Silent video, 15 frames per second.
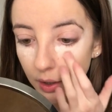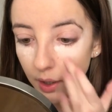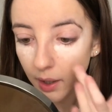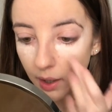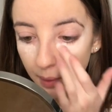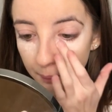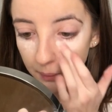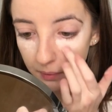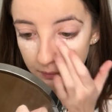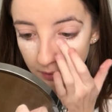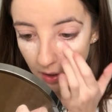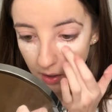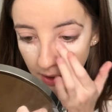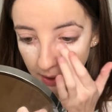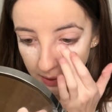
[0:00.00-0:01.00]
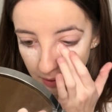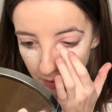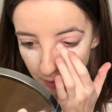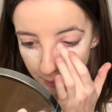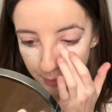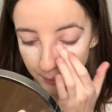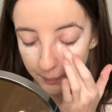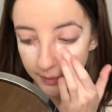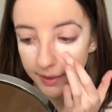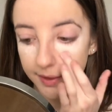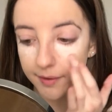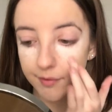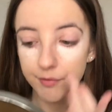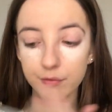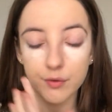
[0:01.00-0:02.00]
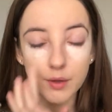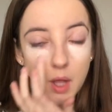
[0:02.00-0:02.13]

I will darken it up with